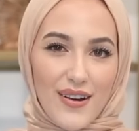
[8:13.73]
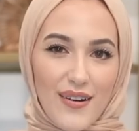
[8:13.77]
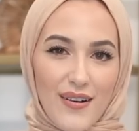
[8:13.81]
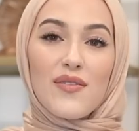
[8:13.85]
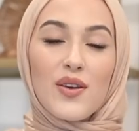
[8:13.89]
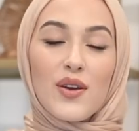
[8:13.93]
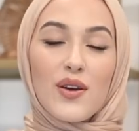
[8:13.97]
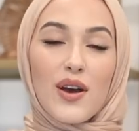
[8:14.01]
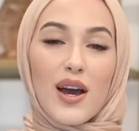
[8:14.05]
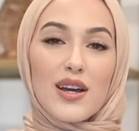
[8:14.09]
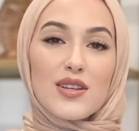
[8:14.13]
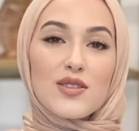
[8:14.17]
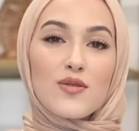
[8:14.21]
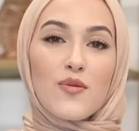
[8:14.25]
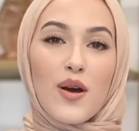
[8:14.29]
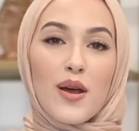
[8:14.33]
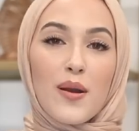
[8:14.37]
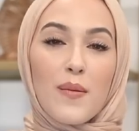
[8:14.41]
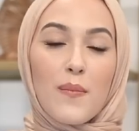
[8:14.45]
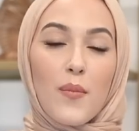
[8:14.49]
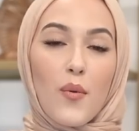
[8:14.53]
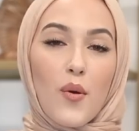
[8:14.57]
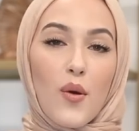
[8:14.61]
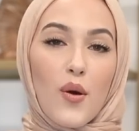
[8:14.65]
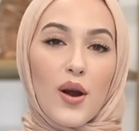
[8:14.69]
If you guys
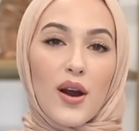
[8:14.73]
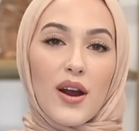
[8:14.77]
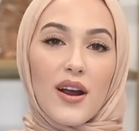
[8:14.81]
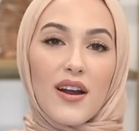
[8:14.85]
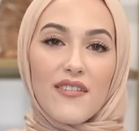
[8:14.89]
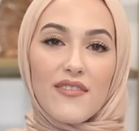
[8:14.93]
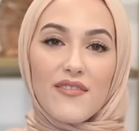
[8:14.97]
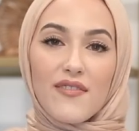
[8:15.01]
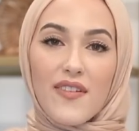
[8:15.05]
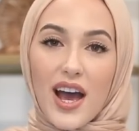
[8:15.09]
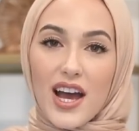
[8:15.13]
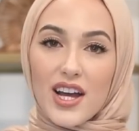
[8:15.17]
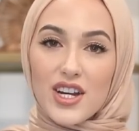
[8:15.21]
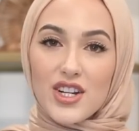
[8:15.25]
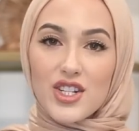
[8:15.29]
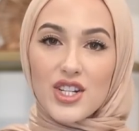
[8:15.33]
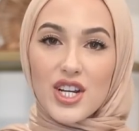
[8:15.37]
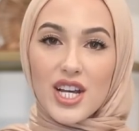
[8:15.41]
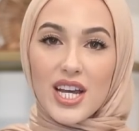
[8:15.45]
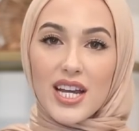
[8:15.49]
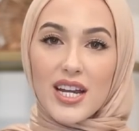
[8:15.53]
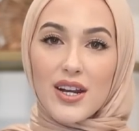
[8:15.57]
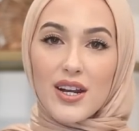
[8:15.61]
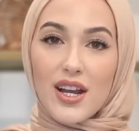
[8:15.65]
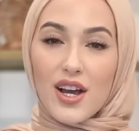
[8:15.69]
want more
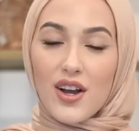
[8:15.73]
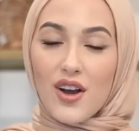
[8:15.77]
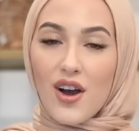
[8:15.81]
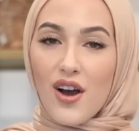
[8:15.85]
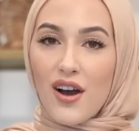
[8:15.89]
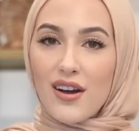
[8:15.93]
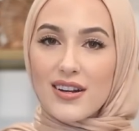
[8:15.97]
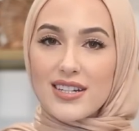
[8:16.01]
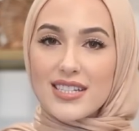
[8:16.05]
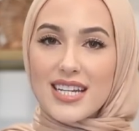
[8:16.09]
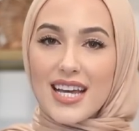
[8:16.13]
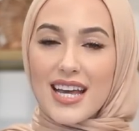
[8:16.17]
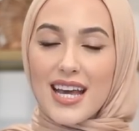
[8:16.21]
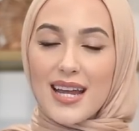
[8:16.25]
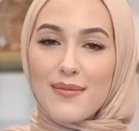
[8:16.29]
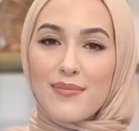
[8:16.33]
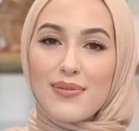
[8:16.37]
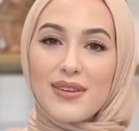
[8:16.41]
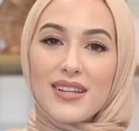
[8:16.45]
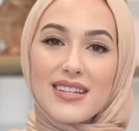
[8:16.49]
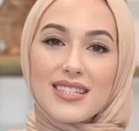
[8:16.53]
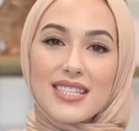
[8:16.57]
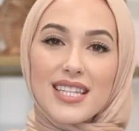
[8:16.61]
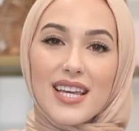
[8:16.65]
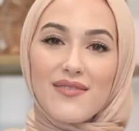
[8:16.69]
fashion content,
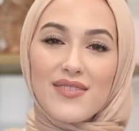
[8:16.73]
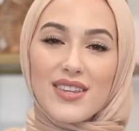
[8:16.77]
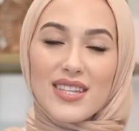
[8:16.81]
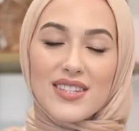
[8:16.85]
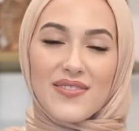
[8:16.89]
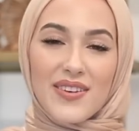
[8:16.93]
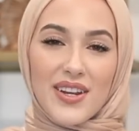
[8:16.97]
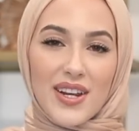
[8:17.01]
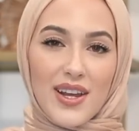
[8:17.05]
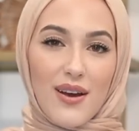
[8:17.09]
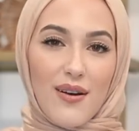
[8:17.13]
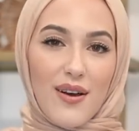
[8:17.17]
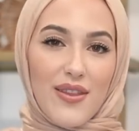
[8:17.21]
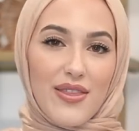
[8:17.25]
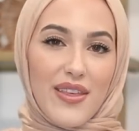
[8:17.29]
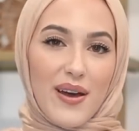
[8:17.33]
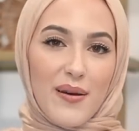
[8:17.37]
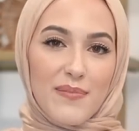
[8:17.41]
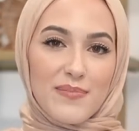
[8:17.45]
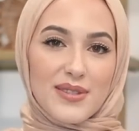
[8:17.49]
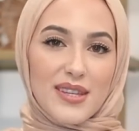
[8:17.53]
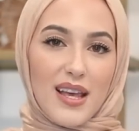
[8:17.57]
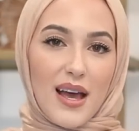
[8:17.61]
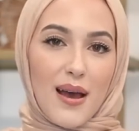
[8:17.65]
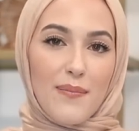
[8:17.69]
please give this video a
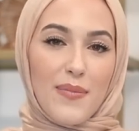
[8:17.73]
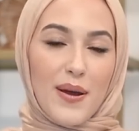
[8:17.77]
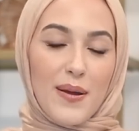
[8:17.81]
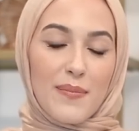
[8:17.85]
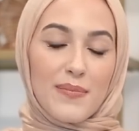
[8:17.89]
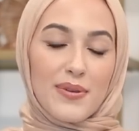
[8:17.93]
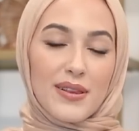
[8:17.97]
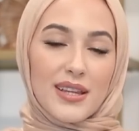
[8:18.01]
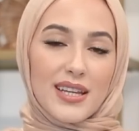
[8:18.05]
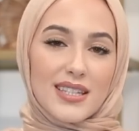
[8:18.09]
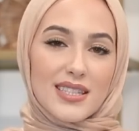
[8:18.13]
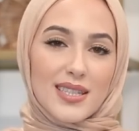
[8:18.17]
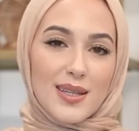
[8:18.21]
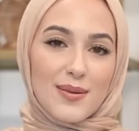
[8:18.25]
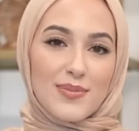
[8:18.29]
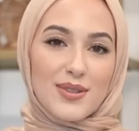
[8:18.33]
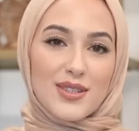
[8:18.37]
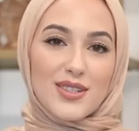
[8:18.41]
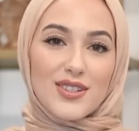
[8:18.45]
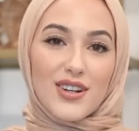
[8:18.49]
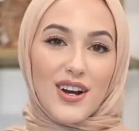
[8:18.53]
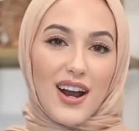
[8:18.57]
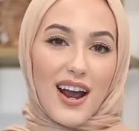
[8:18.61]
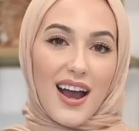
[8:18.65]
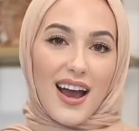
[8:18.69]
thumbs up and please
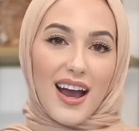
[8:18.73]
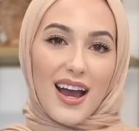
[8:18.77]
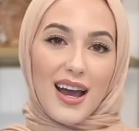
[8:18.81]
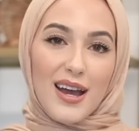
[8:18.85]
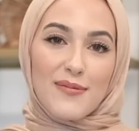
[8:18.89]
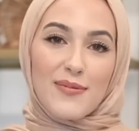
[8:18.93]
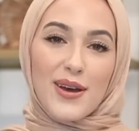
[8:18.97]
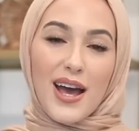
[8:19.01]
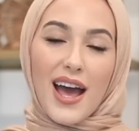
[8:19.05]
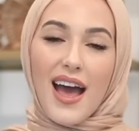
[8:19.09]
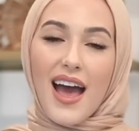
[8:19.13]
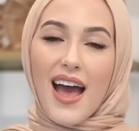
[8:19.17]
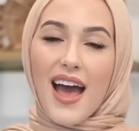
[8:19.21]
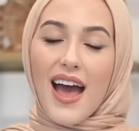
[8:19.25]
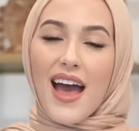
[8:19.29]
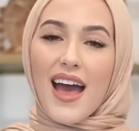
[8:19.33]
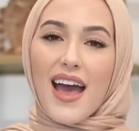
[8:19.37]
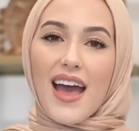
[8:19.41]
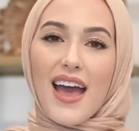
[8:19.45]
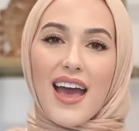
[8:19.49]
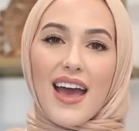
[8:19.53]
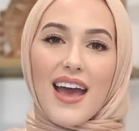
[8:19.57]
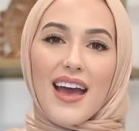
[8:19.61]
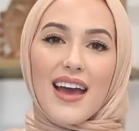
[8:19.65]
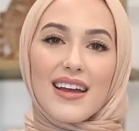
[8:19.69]
subscribe,
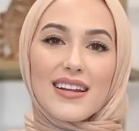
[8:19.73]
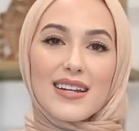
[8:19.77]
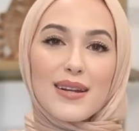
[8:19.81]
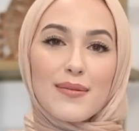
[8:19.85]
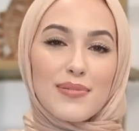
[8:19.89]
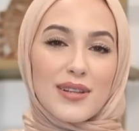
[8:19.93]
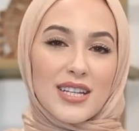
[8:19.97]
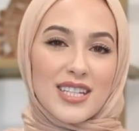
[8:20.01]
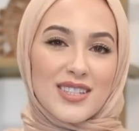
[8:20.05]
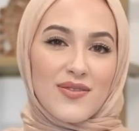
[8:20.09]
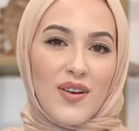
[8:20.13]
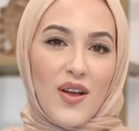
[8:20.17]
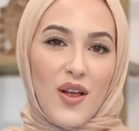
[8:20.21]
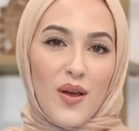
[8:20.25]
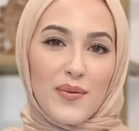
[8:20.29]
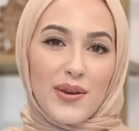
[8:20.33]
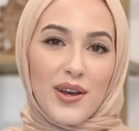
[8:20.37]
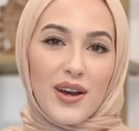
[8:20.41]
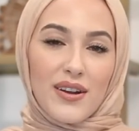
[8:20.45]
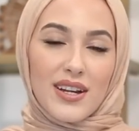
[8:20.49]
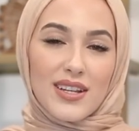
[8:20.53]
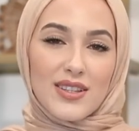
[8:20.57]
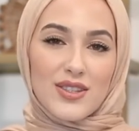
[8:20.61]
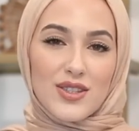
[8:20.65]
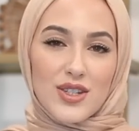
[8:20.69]
and please follow me
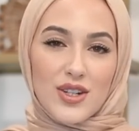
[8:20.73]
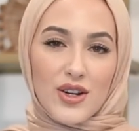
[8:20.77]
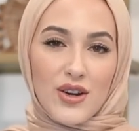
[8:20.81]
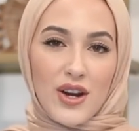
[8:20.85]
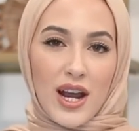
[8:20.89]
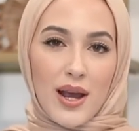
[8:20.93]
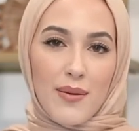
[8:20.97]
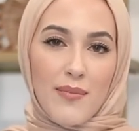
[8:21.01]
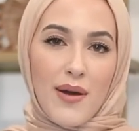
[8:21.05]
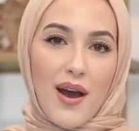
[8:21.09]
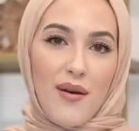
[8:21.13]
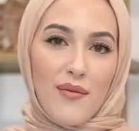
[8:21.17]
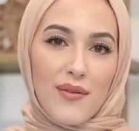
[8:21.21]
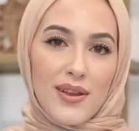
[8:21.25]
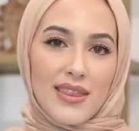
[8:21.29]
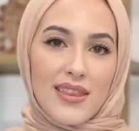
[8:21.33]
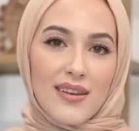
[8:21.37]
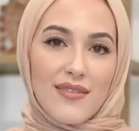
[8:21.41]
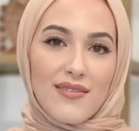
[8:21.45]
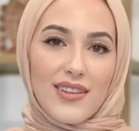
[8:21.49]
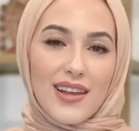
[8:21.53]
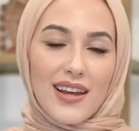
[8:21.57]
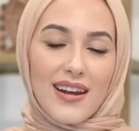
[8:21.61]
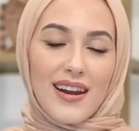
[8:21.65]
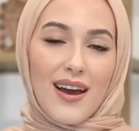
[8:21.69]
on Instagram
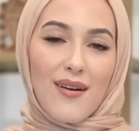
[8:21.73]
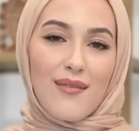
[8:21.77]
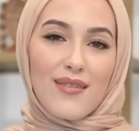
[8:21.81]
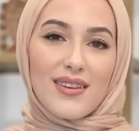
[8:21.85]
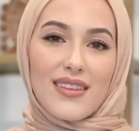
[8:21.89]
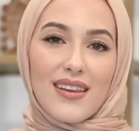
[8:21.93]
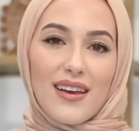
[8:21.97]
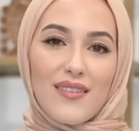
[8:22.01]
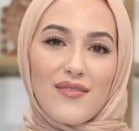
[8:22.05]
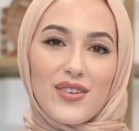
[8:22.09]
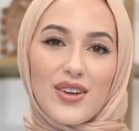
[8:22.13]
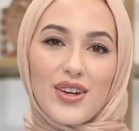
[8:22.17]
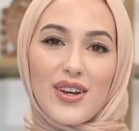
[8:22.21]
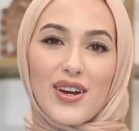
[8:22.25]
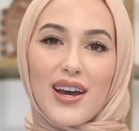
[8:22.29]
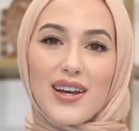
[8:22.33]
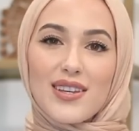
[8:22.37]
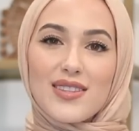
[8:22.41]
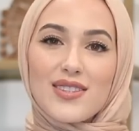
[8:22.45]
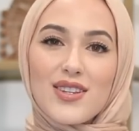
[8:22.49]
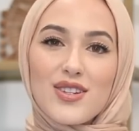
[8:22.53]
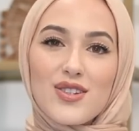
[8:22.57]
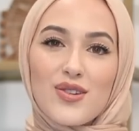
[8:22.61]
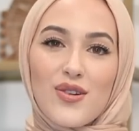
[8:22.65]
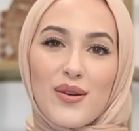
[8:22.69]
@withlovelina. I would love for you
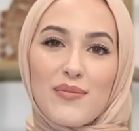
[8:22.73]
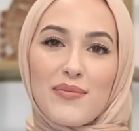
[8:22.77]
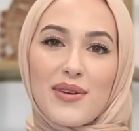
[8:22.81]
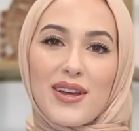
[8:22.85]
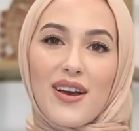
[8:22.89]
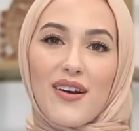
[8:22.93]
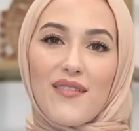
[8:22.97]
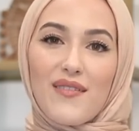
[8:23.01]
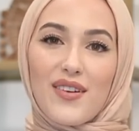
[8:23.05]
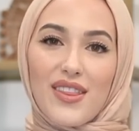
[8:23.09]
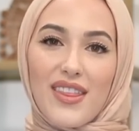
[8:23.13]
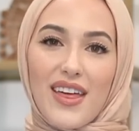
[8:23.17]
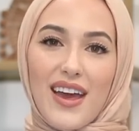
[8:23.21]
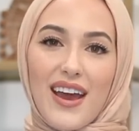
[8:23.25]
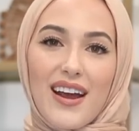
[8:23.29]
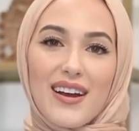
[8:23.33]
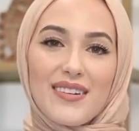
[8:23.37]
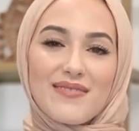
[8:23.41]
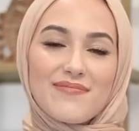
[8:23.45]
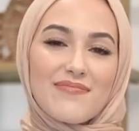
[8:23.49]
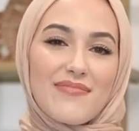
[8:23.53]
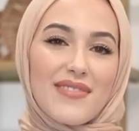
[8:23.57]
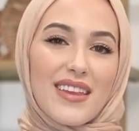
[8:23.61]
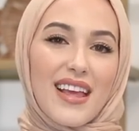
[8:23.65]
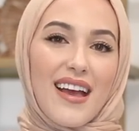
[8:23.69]
guys to join me over there.
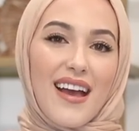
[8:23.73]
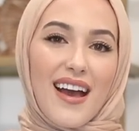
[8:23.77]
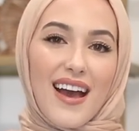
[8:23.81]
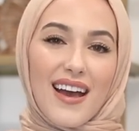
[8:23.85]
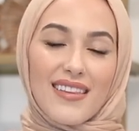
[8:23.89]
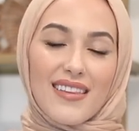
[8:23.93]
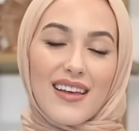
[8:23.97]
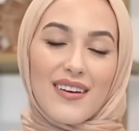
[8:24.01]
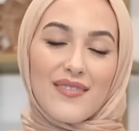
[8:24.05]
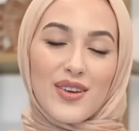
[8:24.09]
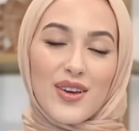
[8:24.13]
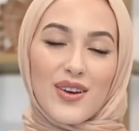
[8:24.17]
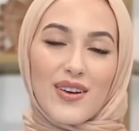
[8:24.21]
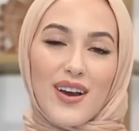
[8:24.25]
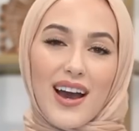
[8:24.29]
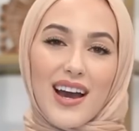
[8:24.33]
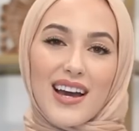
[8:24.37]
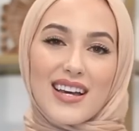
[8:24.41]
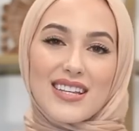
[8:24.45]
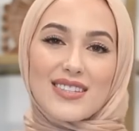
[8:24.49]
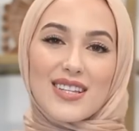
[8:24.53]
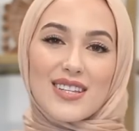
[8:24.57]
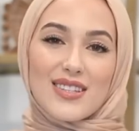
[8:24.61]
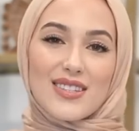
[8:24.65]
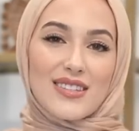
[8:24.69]
I love you
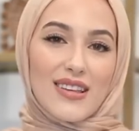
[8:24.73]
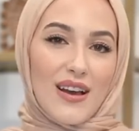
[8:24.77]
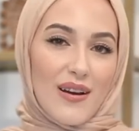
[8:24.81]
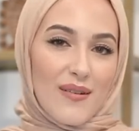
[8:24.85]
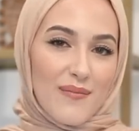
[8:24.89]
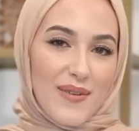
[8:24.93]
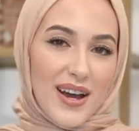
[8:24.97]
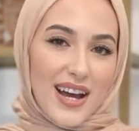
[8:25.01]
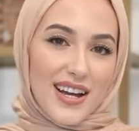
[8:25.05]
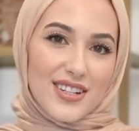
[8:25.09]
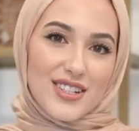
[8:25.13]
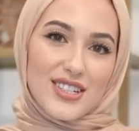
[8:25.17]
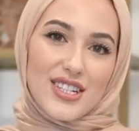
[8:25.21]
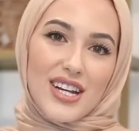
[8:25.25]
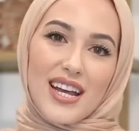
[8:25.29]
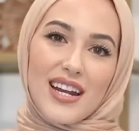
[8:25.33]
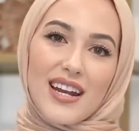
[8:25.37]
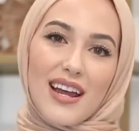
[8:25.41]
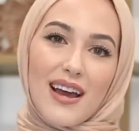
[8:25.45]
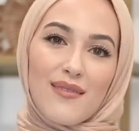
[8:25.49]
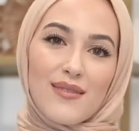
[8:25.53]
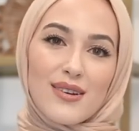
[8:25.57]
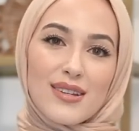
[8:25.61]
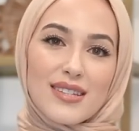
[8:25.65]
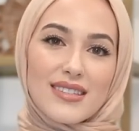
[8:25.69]
guys so much, and
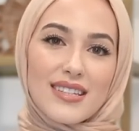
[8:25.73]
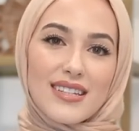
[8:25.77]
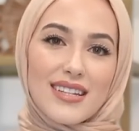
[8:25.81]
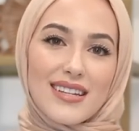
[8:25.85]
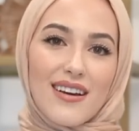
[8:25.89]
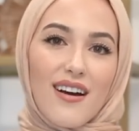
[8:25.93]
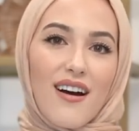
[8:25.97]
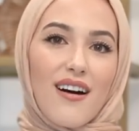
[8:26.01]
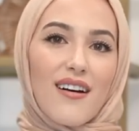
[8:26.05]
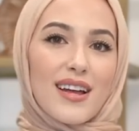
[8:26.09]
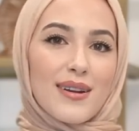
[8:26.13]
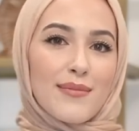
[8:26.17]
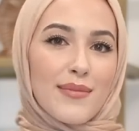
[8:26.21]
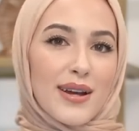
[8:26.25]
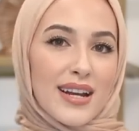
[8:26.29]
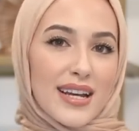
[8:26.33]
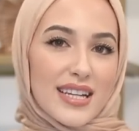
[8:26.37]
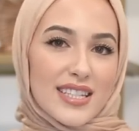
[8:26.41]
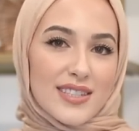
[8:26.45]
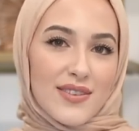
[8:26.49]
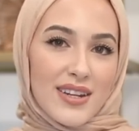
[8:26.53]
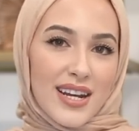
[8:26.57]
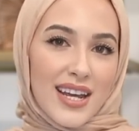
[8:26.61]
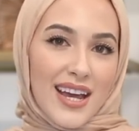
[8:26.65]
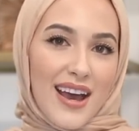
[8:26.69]
I will see y'all in my
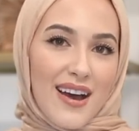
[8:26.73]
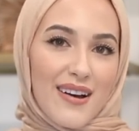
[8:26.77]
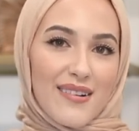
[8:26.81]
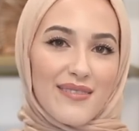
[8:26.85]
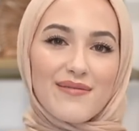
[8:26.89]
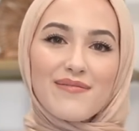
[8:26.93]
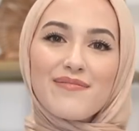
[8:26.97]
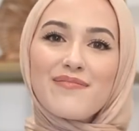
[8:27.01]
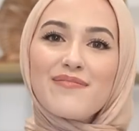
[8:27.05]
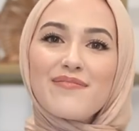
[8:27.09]
next video.